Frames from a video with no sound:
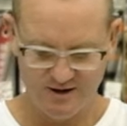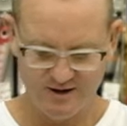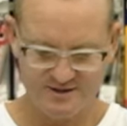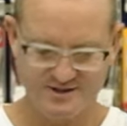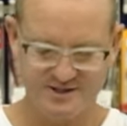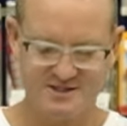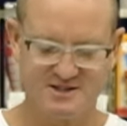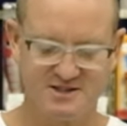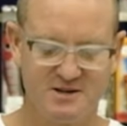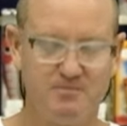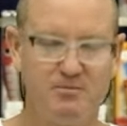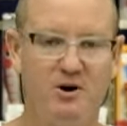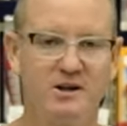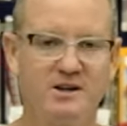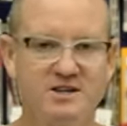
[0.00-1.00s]
is this is the
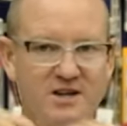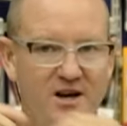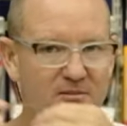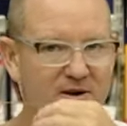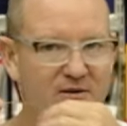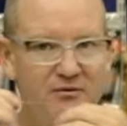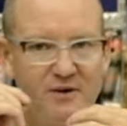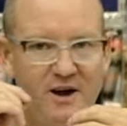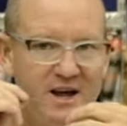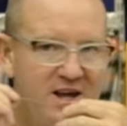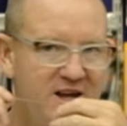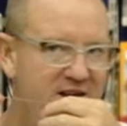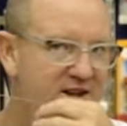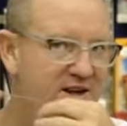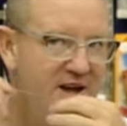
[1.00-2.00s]
part that's going to be
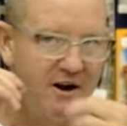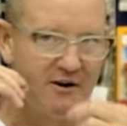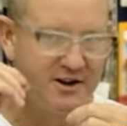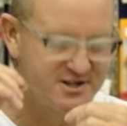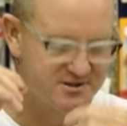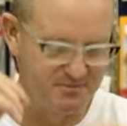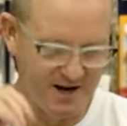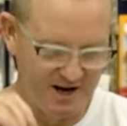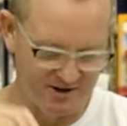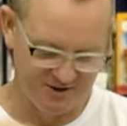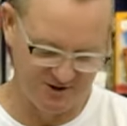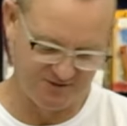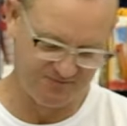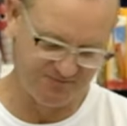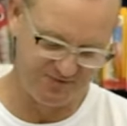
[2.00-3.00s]
fraying in the Garrick's
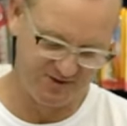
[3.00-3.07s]
mouth.